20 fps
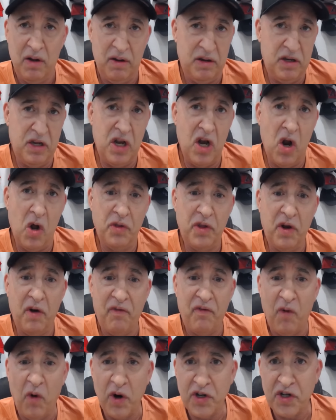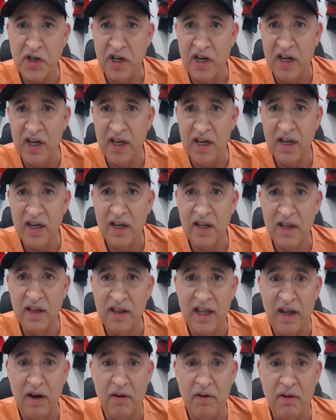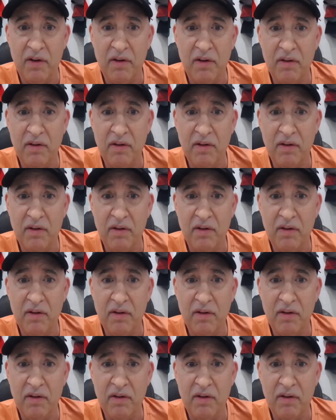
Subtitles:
They're fortunate that